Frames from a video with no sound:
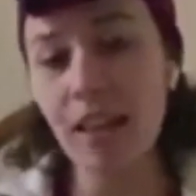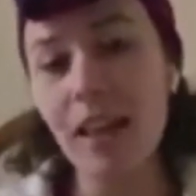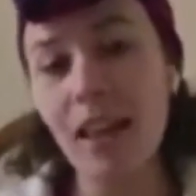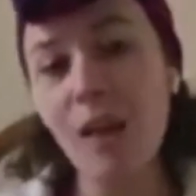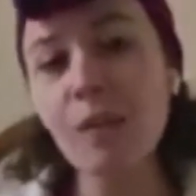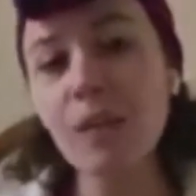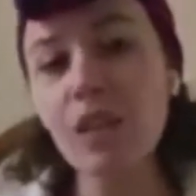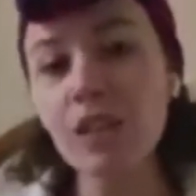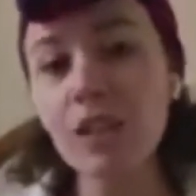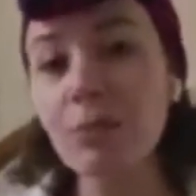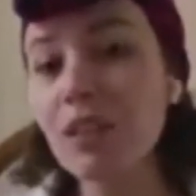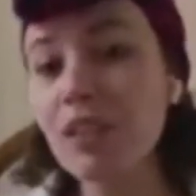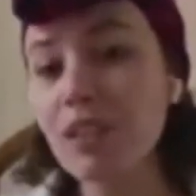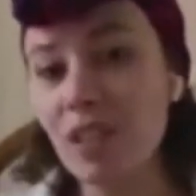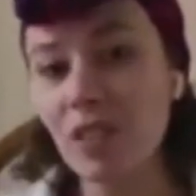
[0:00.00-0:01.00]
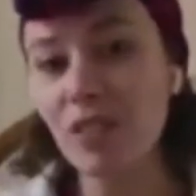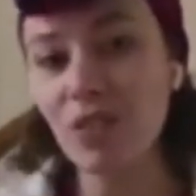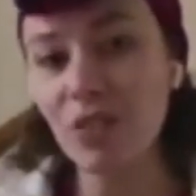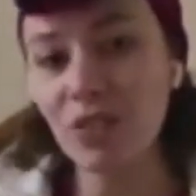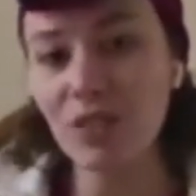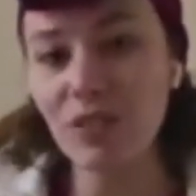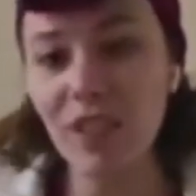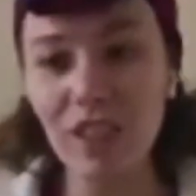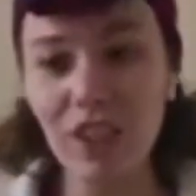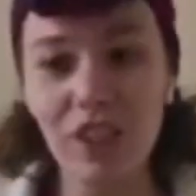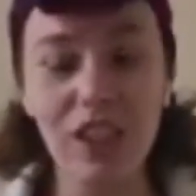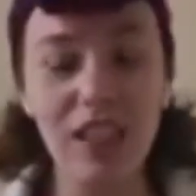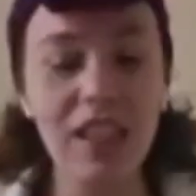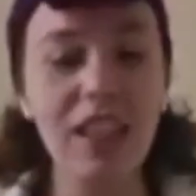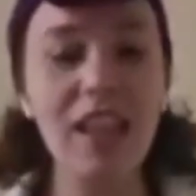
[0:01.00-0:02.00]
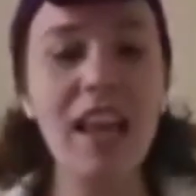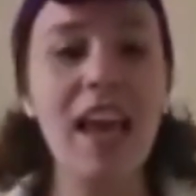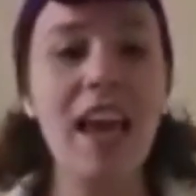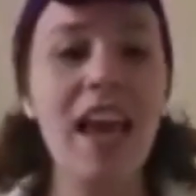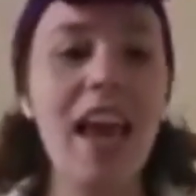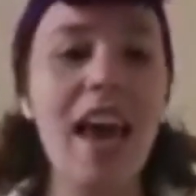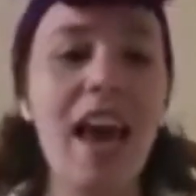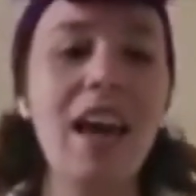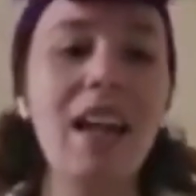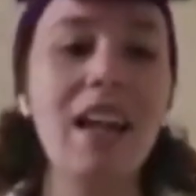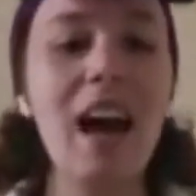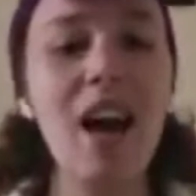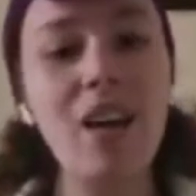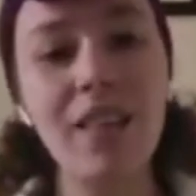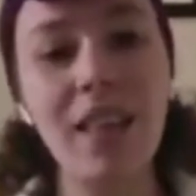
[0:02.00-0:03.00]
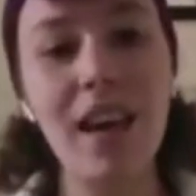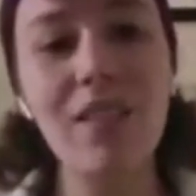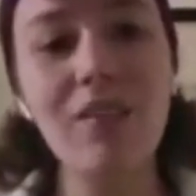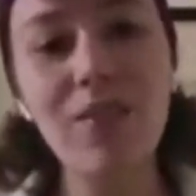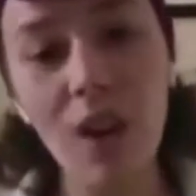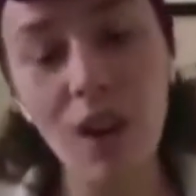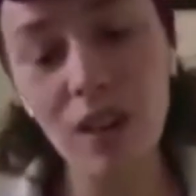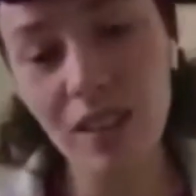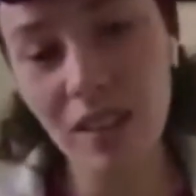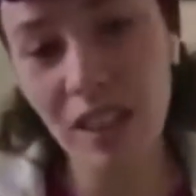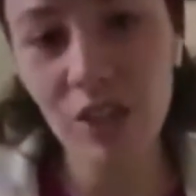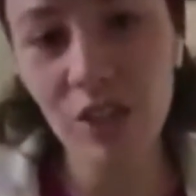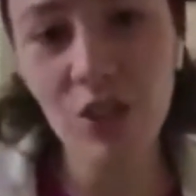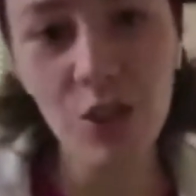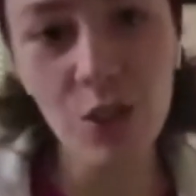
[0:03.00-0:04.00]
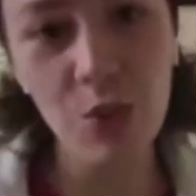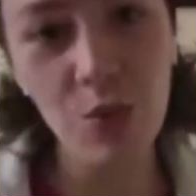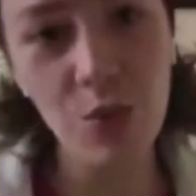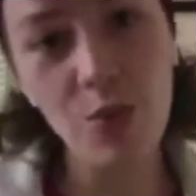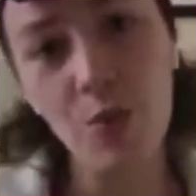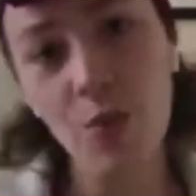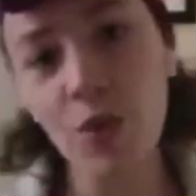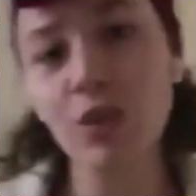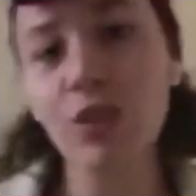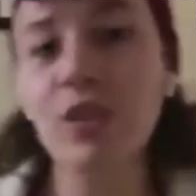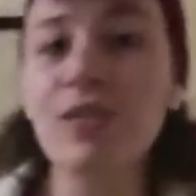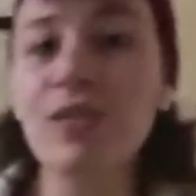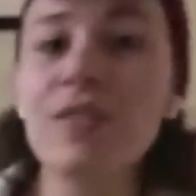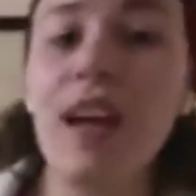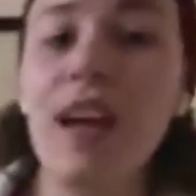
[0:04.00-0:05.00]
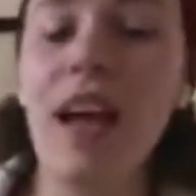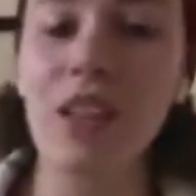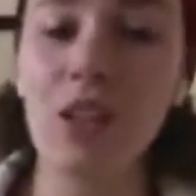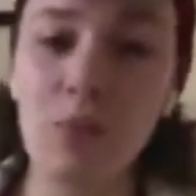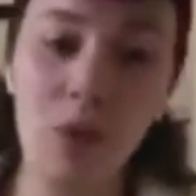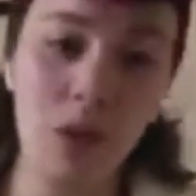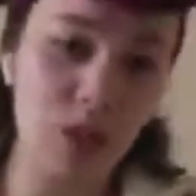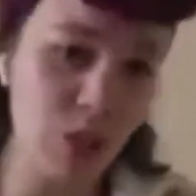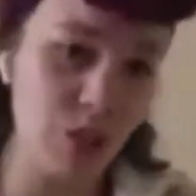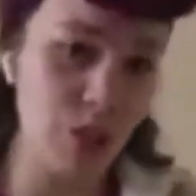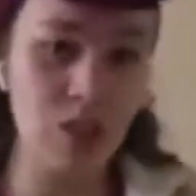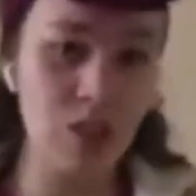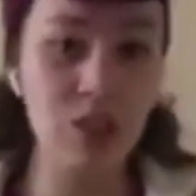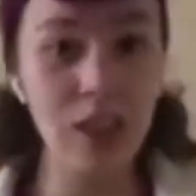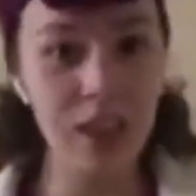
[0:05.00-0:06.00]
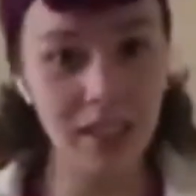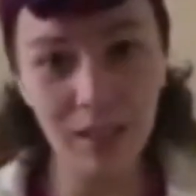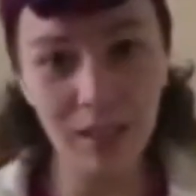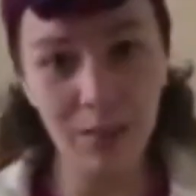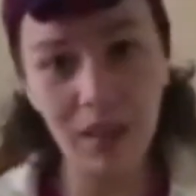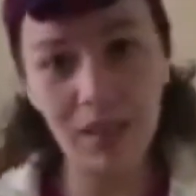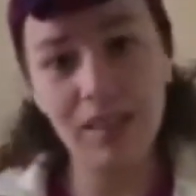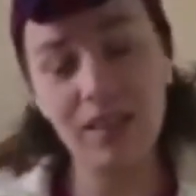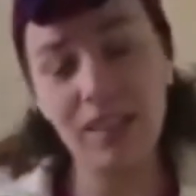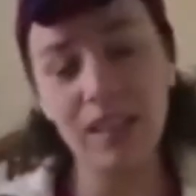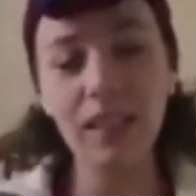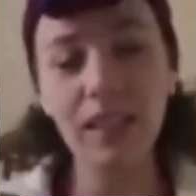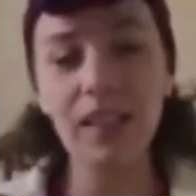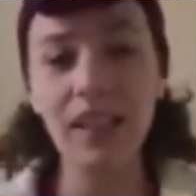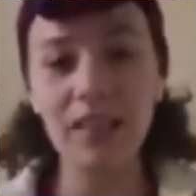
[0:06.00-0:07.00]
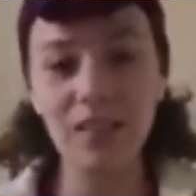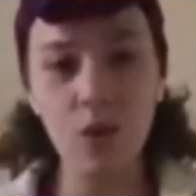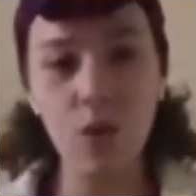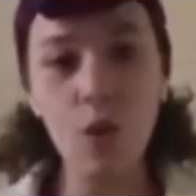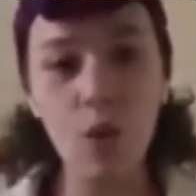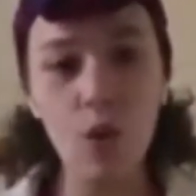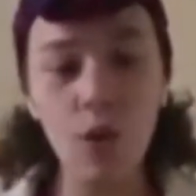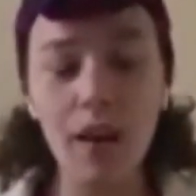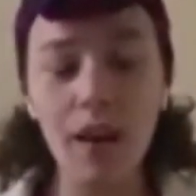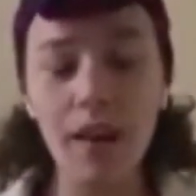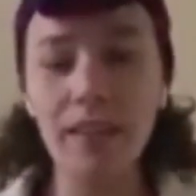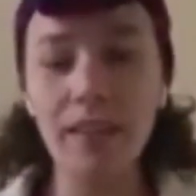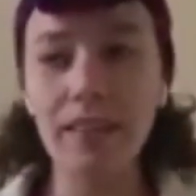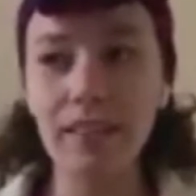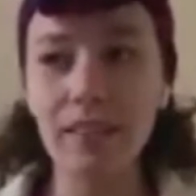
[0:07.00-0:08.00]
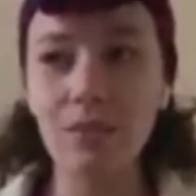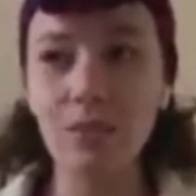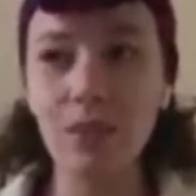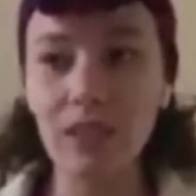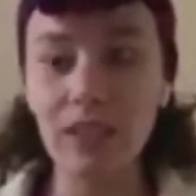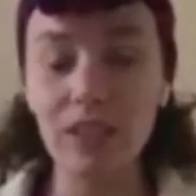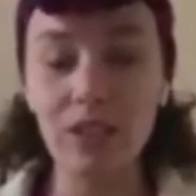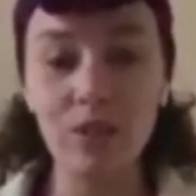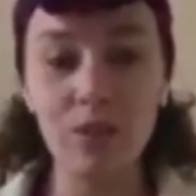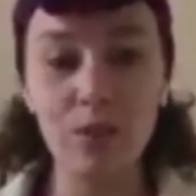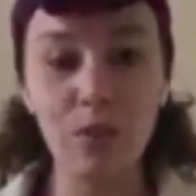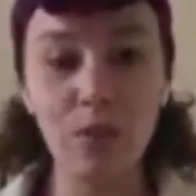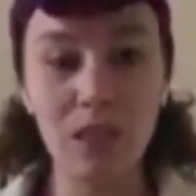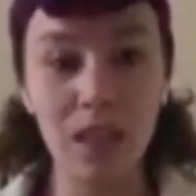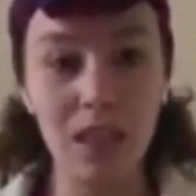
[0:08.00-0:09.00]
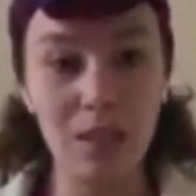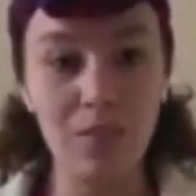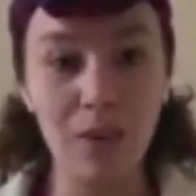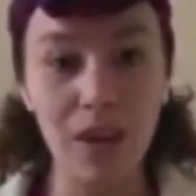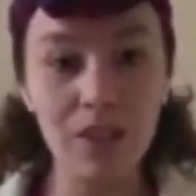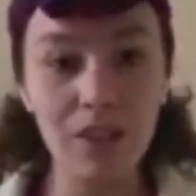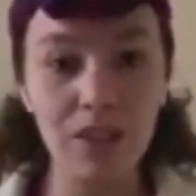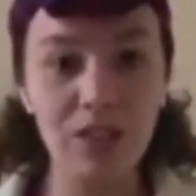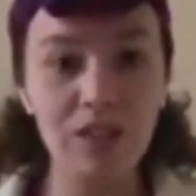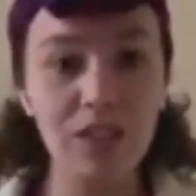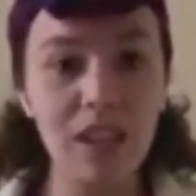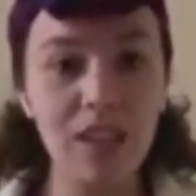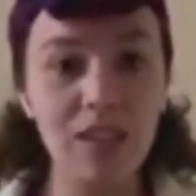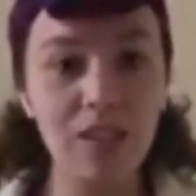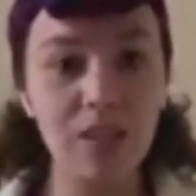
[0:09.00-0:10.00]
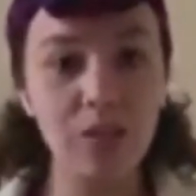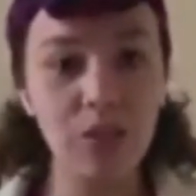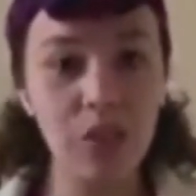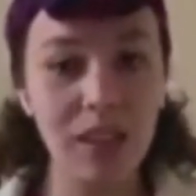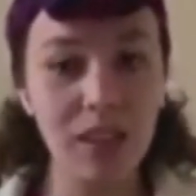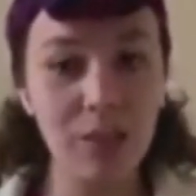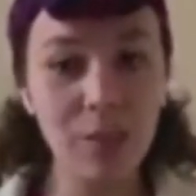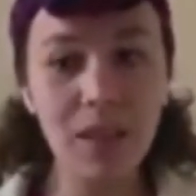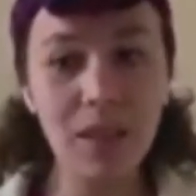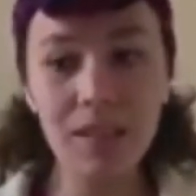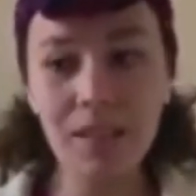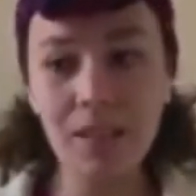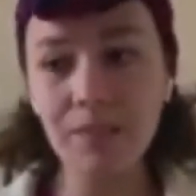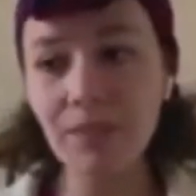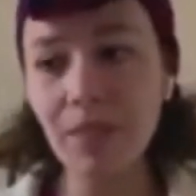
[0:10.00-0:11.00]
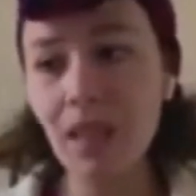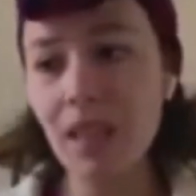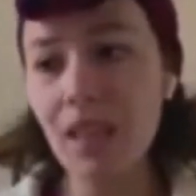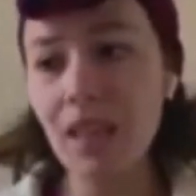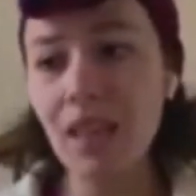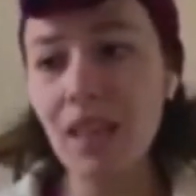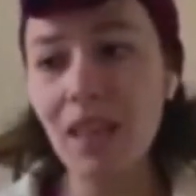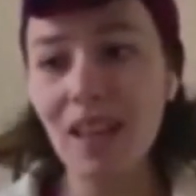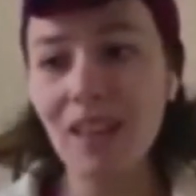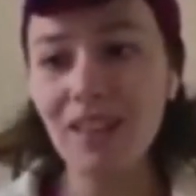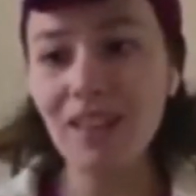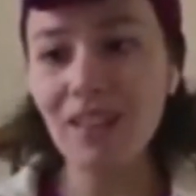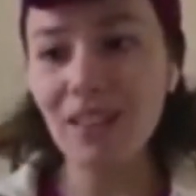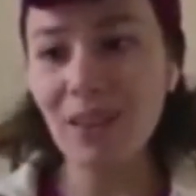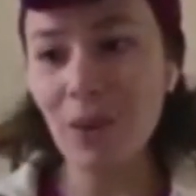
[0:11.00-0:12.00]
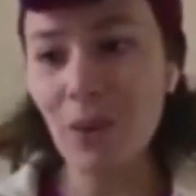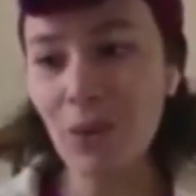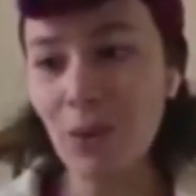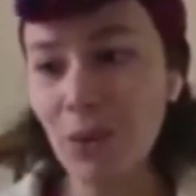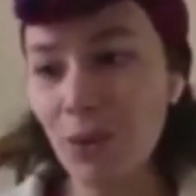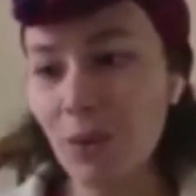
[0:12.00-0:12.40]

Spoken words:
And we talked about self-cultivation and how that falls into the world of acupuncture and Chinese medicine as a whole, as it relates to the 8 branches of classical Chinese medicine. And so